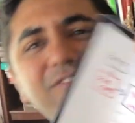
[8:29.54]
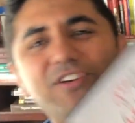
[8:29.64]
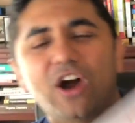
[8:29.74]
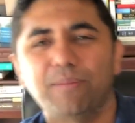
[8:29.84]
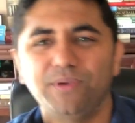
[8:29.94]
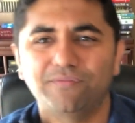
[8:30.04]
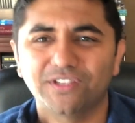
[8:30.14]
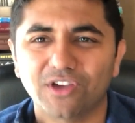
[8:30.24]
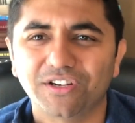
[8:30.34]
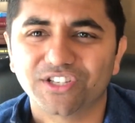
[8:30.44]
a copy of
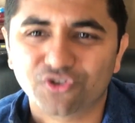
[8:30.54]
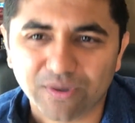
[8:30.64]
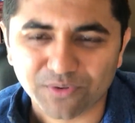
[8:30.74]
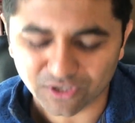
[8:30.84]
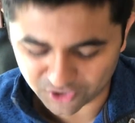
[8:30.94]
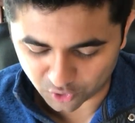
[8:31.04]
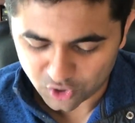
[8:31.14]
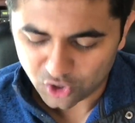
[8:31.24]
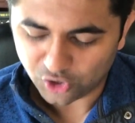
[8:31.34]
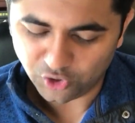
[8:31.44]
this on description so
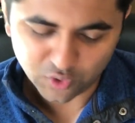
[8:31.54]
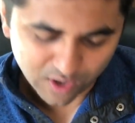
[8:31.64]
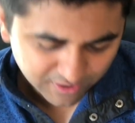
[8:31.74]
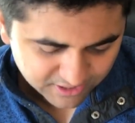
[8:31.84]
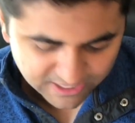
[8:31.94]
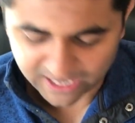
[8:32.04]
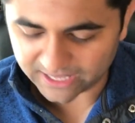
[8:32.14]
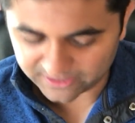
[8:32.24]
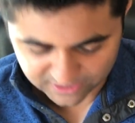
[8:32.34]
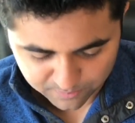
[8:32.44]
you understand
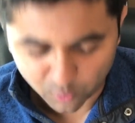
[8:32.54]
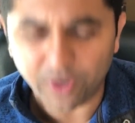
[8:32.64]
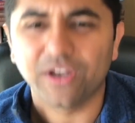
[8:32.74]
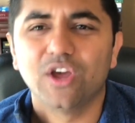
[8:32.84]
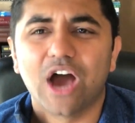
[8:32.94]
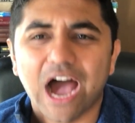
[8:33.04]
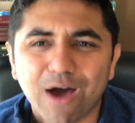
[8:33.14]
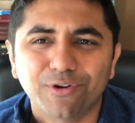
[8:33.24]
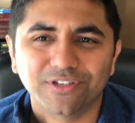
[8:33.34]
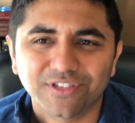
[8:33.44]
at this point
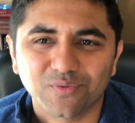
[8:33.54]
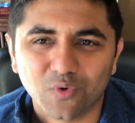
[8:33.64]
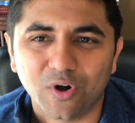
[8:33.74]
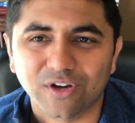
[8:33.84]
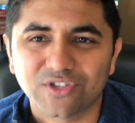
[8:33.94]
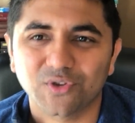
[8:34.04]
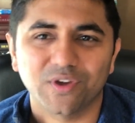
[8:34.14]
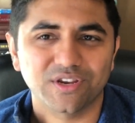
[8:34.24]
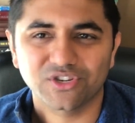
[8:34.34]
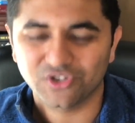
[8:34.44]
how does it work. So
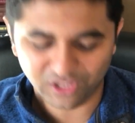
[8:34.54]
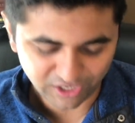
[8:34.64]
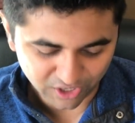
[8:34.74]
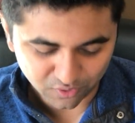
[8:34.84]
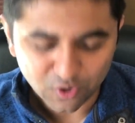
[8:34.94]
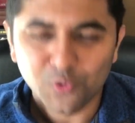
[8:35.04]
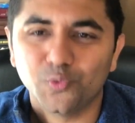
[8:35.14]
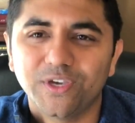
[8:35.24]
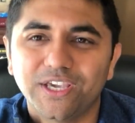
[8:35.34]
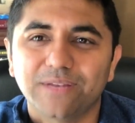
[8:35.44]
initially,
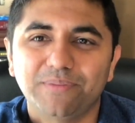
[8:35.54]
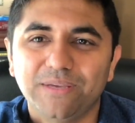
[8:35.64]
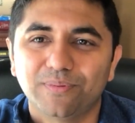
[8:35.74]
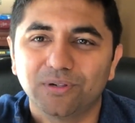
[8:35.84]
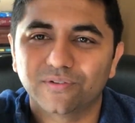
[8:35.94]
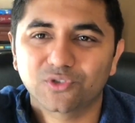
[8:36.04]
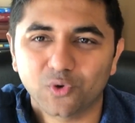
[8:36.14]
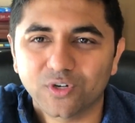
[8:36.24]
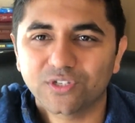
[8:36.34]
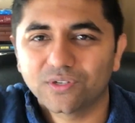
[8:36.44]
we get people
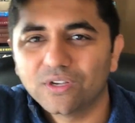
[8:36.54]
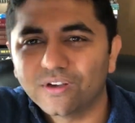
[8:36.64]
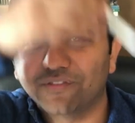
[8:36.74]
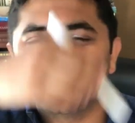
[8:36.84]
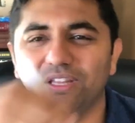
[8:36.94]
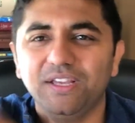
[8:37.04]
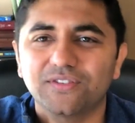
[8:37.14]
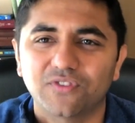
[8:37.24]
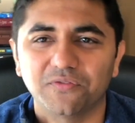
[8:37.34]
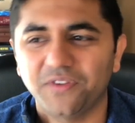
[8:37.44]
source of the leads
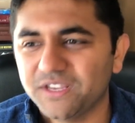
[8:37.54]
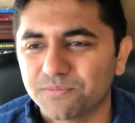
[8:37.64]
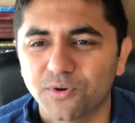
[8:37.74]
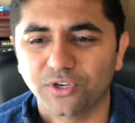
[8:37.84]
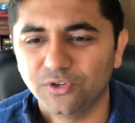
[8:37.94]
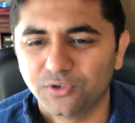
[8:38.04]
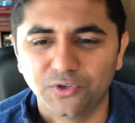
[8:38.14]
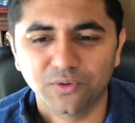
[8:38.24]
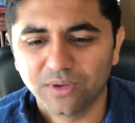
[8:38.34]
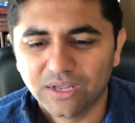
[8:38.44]
from Facebook,
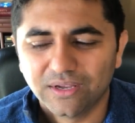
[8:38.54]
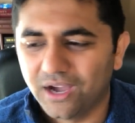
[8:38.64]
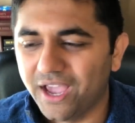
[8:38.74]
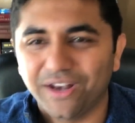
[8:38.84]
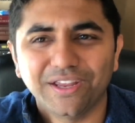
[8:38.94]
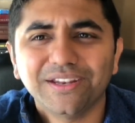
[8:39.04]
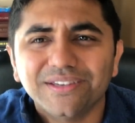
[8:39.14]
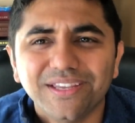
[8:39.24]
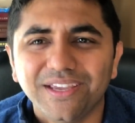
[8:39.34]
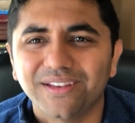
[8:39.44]
YouTube, and
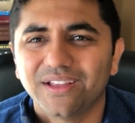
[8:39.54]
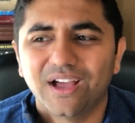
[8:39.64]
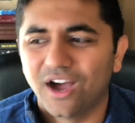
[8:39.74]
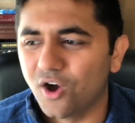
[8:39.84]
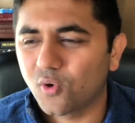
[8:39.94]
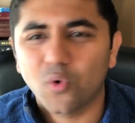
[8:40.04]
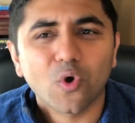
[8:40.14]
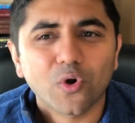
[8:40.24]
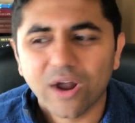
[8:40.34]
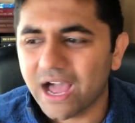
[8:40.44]
Indeed,
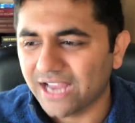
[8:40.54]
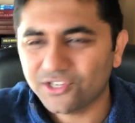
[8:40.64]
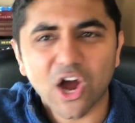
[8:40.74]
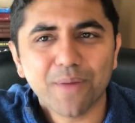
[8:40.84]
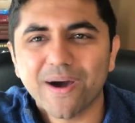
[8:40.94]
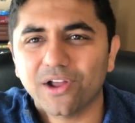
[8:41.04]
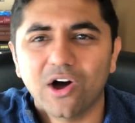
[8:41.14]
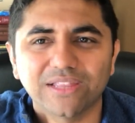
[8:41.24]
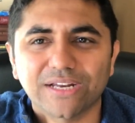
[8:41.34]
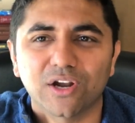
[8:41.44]
Quora. I talk about
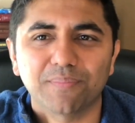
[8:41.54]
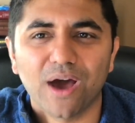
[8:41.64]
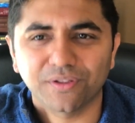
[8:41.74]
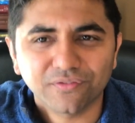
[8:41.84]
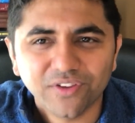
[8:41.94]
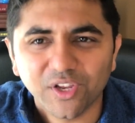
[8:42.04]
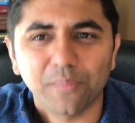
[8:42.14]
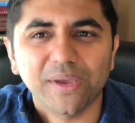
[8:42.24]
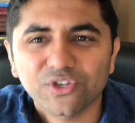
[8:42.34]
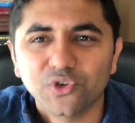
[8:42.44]
all that on my other video.
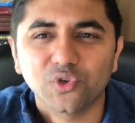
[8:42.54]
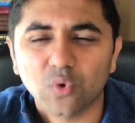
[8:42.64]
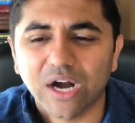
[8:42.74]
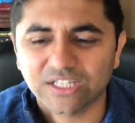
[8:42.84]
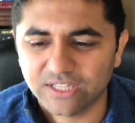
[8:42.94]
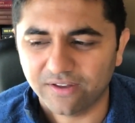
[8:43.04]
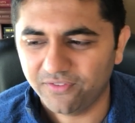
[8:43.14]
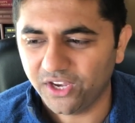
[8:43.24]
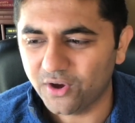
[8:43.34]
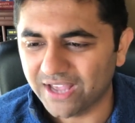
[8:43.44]
Make sure to watch that
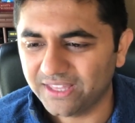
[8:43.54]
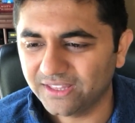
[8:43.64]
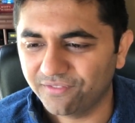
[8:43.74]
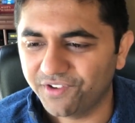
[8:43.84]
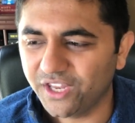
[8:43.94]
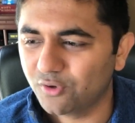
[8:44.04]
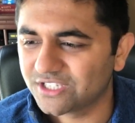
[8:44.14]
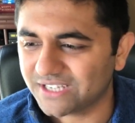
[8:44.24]
video. I think the video is